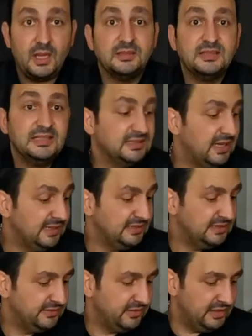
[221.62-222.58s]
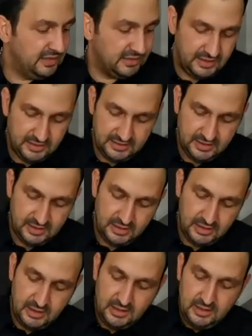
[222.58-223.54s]
Since the ice is really
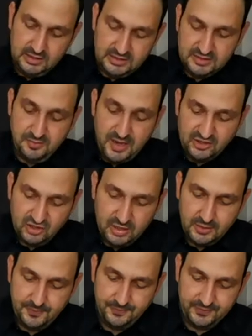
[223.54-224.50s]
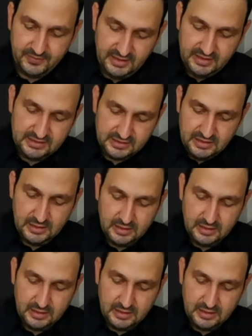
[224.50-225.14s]
smashed, it's